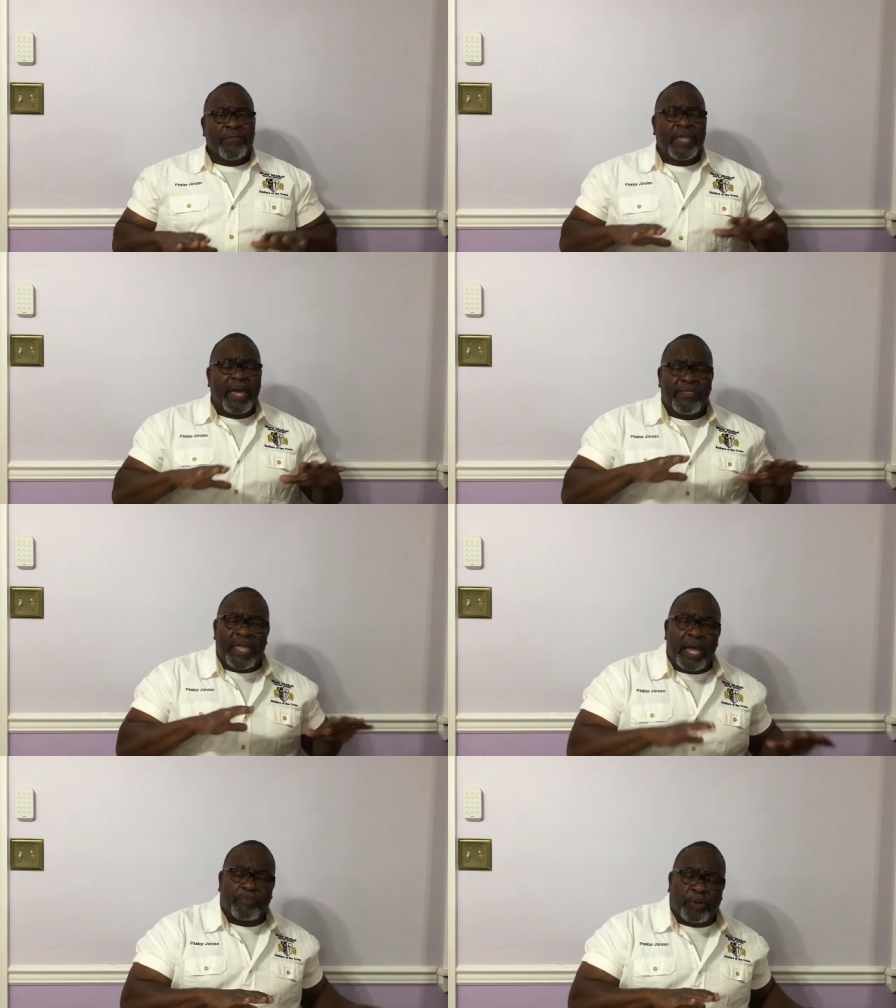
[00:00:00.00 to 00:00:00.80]
than
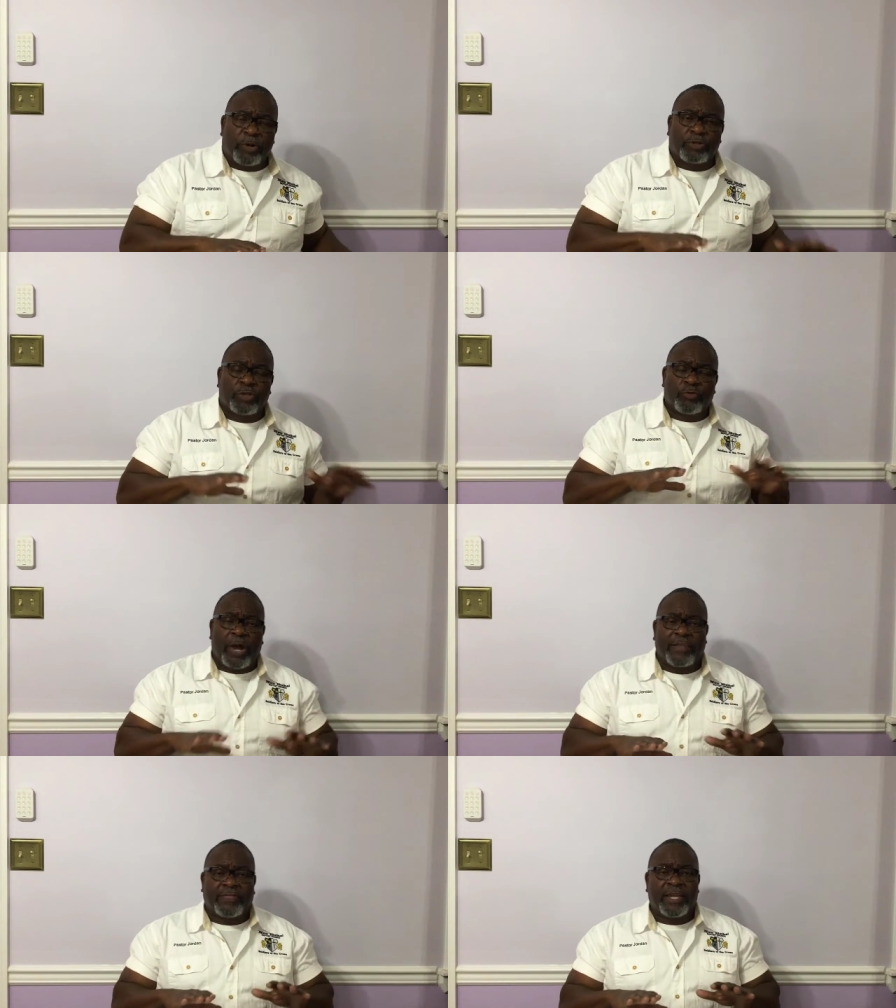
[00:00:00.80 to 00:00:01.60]
that person
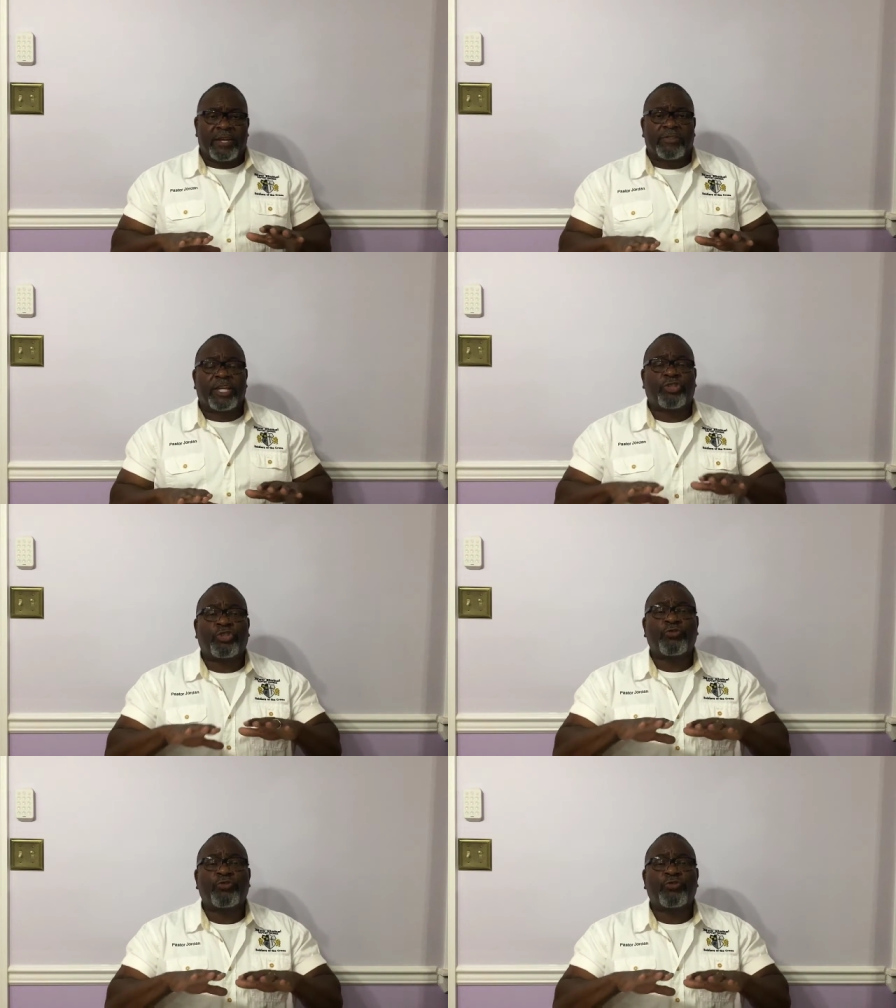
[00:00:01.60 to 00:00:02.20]
right there that